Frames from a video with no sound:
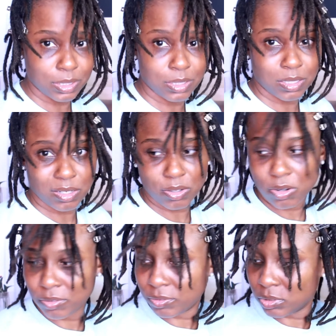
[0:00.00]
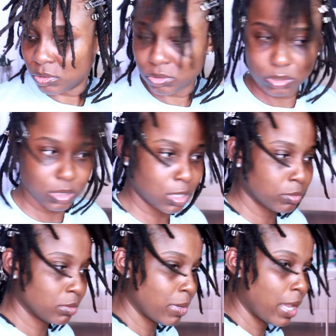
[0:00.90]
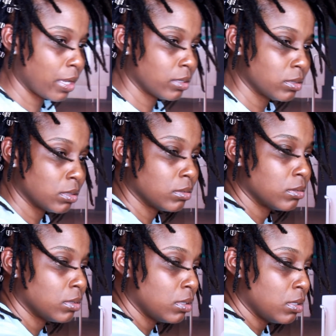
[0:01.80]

and get it cut off, it usually comes back. So